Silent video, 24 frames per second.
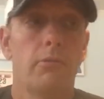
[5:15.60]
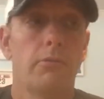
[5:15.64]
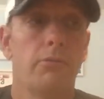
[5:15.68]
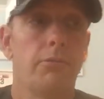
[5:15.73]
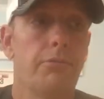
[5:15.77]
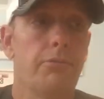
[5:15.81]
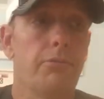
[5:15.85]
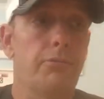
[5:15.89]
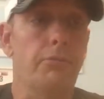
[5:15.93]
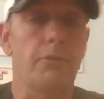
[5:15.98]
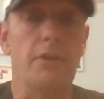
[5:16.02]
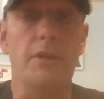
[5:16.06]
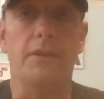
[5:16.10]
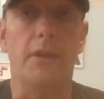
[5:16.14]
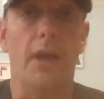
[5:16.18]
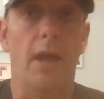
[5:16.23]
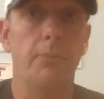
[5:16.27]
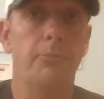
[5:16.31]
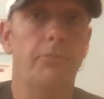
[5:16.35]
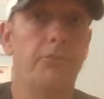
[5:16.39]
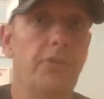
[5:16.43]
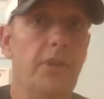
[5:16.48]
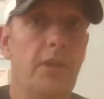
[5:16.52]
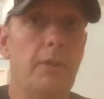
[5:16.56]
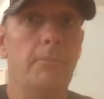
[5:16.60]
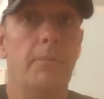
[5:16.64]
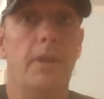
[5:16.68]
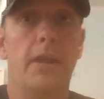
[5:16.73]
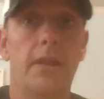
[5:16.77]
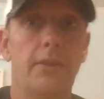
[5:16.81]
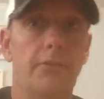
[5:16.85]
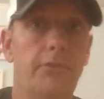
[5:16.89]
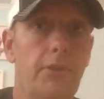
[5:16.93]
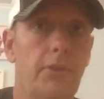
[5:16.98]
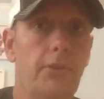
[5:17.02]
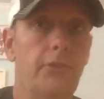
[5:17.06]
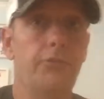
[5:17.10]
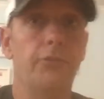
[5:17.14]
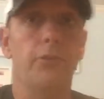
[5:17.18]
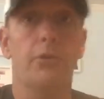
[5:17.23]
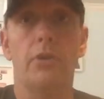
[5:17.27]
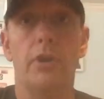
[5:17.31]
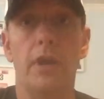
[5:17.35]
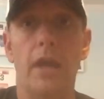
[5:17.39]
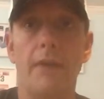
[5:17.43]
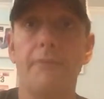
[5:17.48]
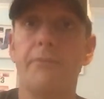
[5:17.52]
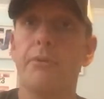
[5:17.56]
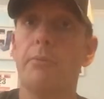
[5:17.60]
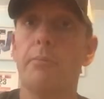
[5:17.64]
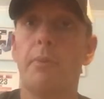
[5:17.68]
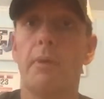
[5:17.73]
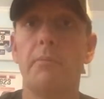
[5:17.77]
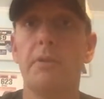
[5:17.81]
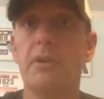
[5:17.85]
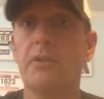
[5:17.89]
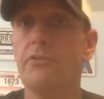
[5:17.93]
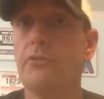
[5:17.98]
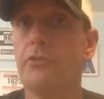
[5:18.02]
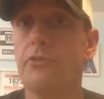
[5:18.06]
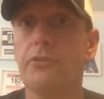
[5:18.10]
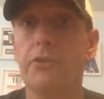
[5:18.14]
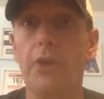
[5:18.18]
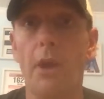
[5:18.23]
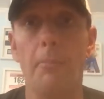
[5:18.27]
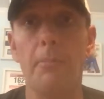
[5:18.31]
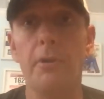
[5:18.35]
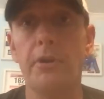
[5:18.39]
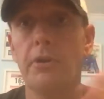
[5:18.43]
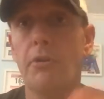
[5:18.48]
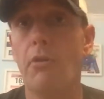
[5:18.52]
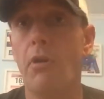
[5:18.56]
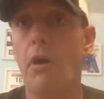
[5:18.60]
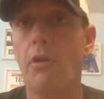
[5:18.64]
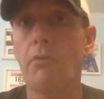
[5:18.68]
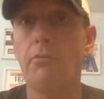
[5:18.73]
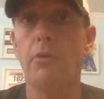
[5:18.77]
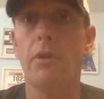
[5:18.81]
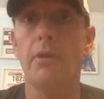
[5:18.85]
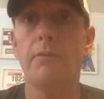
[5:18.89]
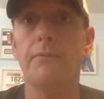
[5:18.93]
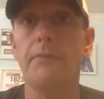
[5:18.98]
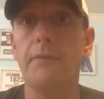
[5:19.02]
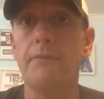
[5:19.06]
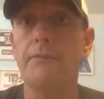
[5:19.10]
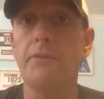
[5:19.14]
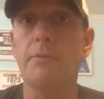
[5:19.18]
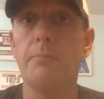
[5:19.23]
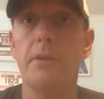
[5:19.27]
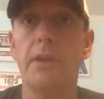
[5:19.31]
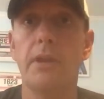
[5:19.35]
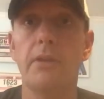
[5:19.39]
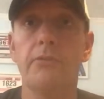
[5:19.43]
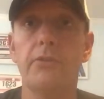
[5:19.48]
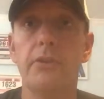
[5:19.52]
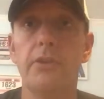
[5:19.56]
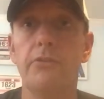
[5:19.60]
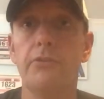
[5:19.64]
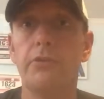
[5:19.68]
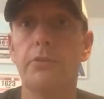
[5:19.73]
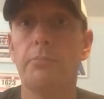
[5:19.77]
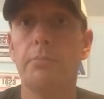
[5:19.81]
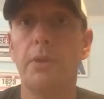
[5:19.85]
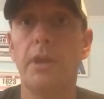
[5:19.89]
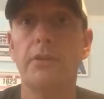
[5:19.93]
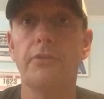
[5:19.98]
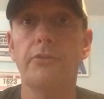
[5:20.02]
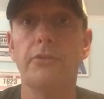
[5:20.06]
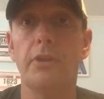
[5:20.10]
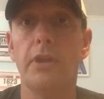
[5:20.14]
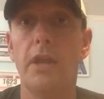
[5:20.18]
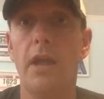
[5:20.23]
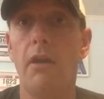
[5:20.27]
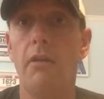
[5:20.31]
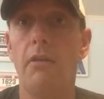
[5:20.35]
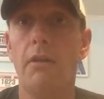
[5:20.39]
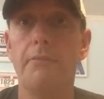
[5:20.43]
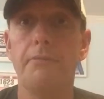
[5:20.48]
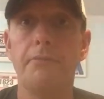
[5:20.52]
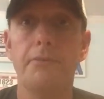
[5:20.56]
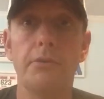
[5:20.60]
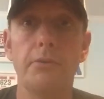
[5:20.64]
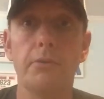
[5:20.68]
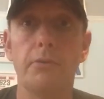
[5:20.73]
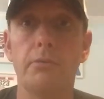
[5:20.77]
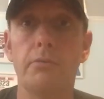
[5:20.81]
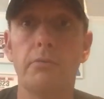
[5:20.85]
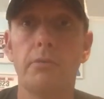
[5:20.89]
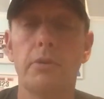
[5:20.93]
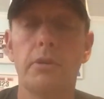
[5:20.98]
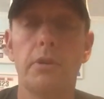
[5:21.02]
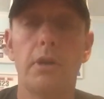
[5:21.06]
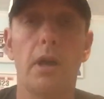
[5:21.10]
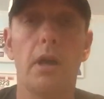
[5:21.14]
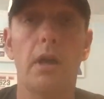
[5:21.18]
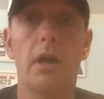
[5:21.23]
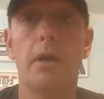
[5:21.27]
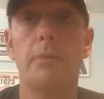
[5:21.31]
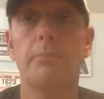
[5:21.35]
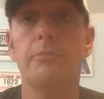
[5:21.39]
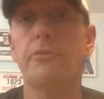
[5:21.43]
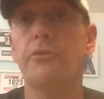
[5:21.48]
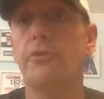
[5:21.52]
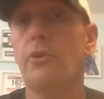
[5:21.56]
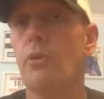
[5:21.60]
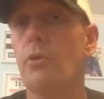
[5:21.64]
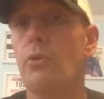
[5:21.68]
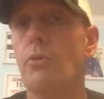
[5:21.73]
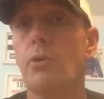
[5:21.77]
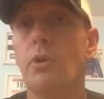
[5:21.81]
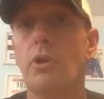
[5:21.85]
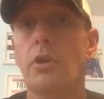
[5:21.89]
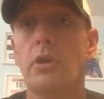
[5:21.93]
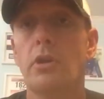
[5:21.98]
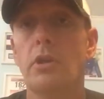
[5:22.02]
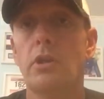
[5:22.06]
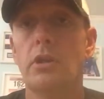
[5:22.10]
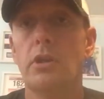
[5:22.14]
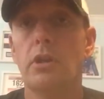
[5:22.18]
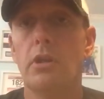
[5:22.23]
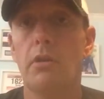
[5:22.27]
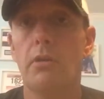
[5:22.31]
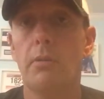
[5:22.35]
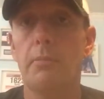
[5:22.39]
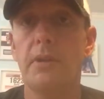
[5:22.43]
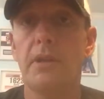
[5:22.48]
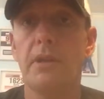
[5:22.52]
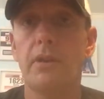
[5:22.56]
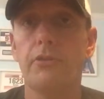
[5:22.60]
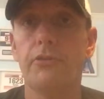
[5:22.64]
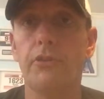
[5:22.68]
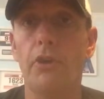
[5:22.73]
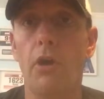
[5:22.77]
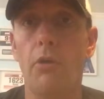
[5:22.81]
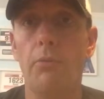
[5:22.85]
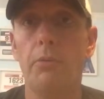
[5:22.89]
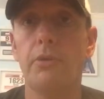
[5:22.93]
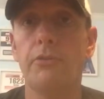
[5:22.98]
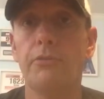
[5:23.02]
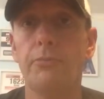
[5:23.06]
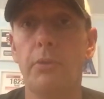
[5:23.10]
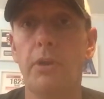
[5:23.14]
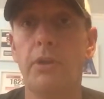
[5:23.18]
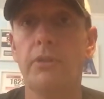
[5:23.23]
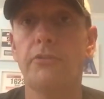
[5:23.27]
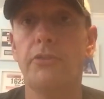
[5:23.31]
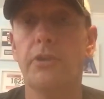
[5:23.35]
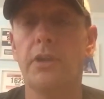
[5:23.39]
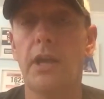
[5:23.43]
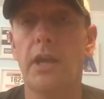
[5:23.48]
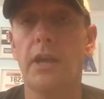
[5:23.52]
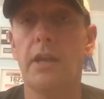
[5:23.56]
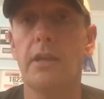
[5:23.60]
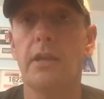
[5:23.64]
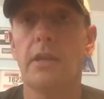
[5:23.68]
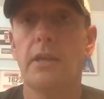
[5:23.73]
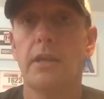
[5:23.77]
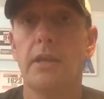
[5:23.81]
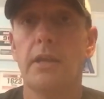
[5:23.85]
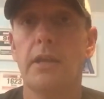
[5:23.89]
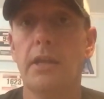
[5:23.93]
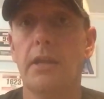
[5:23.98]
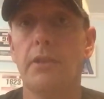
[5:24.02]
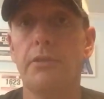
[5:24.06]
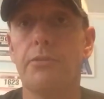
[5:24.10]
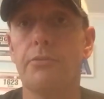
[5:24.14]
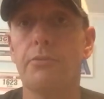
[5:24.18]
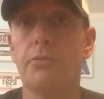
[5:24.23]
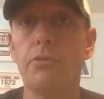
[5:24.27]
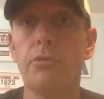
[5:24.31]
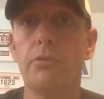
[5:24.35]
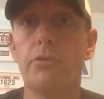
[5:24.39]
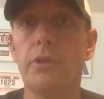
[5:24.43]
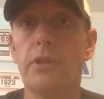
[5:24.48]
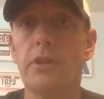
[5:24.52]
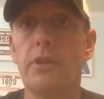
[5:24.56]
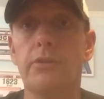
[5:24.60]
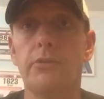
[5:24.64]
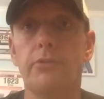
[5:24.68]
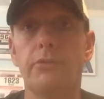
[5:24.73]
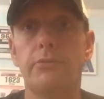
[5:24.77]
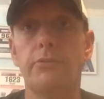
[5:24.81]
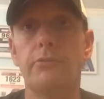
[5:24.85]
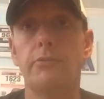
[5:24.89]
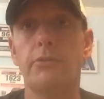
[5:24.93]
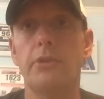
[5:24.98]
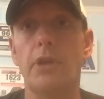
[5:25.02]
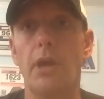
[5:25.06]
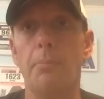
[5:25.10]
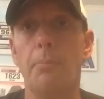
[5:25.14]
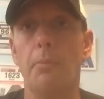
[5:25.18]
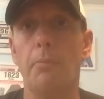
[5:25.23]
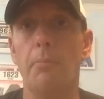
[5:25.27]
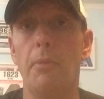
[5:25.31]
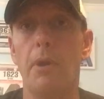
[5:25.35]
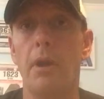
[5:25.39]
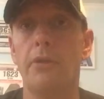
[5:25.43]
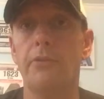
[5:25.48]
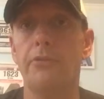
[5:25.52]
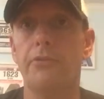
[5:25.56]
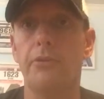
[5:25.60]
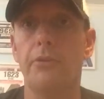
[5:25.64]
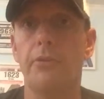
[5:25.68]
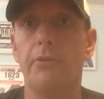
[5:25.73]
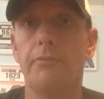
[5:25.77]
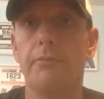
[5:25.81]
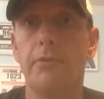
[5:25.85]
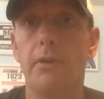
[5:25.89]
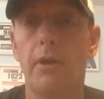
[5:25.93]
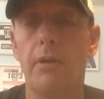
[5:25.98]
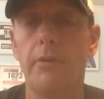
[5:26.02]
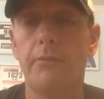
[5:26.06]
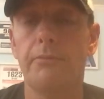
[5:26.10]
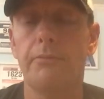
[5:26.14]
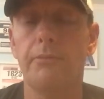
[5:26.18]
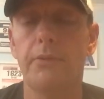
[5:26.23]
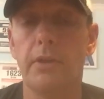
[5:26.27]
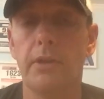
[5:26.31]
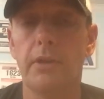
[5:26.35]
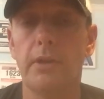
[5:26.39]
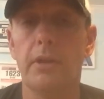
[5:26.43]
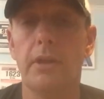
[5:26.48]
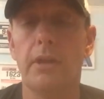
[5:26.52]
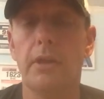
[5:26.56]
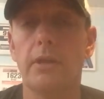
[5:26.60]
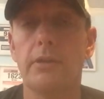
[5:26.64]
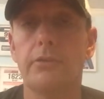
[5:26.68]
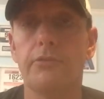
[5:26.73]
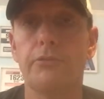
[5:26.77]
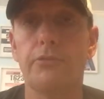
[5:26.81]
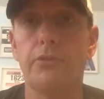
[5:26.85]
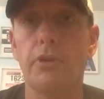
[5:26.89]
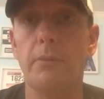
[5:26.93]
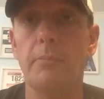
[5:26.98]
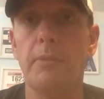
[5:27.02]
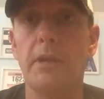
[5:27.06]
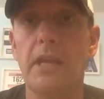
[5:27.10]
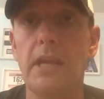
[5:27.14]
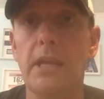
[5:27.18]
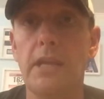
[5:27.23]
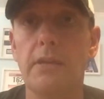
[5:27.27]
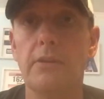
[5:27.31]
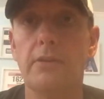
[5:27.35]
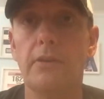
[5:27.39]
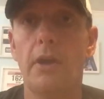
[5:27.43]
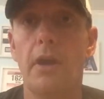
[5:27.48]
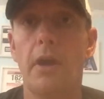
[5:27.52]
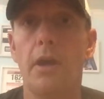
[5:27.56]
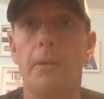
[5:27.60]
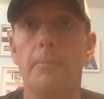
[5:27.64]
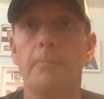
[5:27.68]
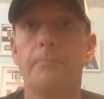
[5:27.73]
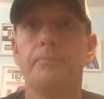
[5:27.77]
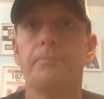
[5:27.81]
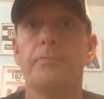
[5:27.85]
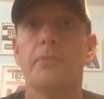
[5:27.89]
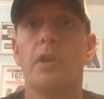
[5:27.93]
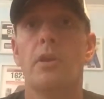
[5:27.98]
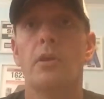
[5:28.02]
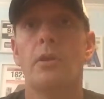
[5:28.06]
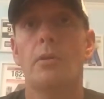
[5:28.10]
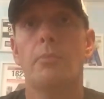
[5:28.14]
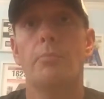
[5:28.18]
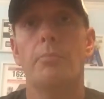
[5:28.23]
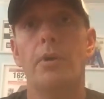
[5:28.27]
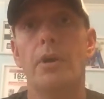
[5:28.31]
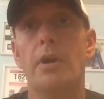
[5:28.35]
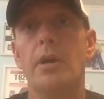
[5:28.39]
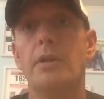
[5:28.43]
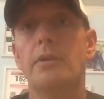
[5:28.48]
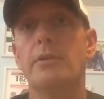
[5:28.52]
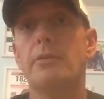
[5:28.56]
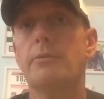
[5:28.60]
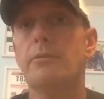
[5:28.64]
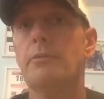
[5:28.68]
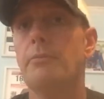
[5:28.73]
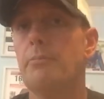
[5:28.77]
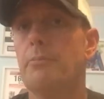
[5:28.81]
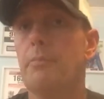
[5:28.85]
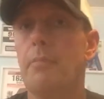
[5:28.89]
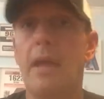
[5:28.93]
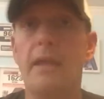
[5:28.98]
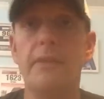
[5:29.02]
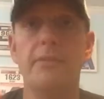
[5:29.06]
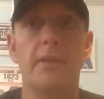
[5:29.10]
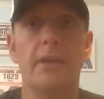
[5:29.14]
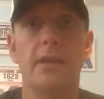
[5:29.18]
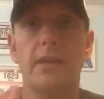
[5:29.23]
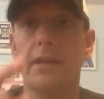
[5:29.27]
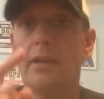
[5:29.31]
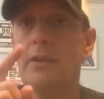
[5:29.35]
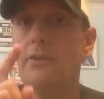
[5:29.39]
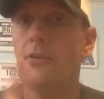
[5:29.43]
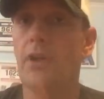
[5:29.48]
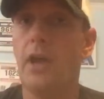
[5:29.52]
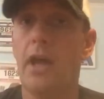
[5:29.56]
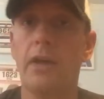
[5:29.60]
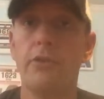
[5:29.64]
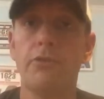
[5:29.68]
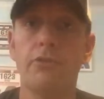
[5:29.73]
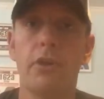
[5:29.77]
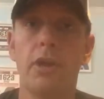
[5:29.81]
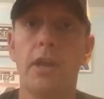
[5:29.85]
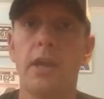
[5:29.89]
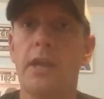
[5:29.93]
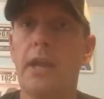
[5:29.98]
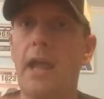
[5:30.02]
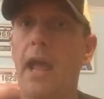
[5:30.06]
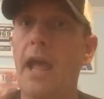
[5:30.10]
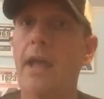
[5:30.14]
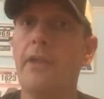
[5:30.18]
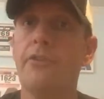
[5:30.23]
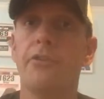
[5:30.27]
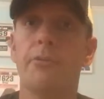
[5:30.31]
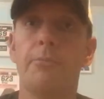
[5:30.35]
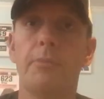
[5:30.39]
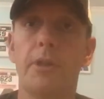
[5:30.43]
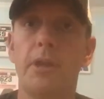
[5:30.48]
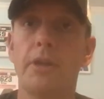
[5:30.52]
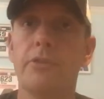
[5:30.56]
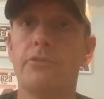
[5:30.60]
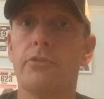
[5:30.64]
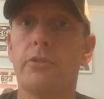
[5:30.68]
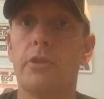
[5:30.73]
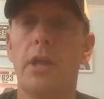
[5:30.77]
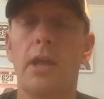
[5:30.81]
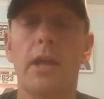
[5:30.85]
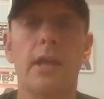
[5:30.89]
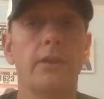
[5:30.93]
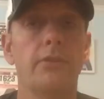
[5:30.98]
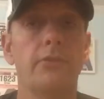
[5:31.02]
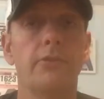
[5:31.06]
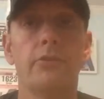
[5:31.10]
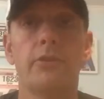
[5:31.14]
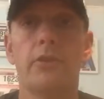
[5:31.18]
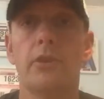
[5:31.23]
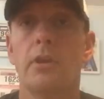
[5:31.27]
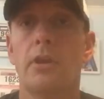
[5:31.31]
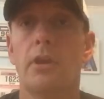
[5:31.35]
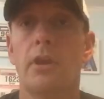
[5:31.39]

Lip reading: 3 times 10 minutes at a certain effort, maybe it's just, I'm going to go out and run 50 minutes easier based on how I feel. So, I mean, there's always ways to kind of get through these couple months of extreme heat. But main thing is hydrate, add some electrolytes,